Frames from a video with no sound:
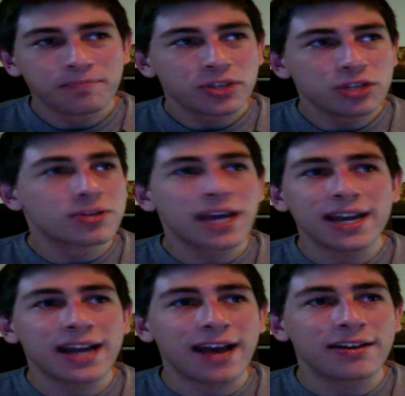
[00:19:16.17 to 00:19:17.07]
You
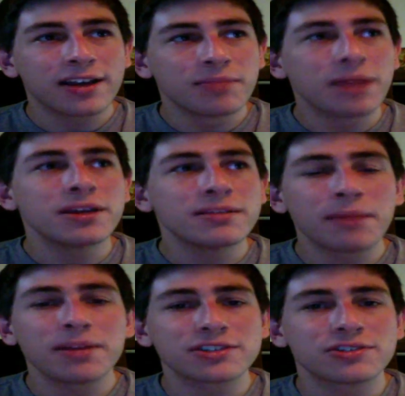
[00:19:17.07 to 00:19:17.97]
can't have, maybe
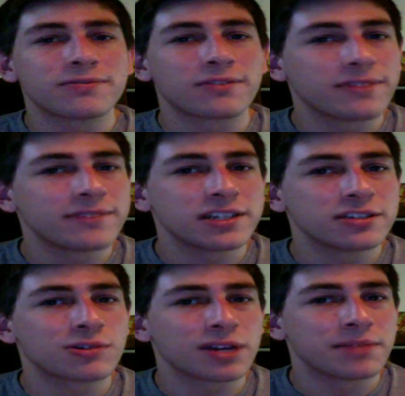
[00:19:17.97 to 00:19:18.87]
that's good for 15 to
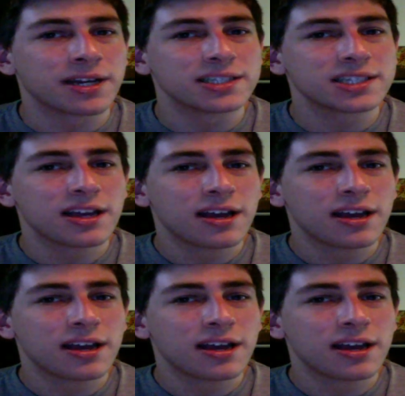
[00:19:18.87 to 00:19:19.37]
20 minutes,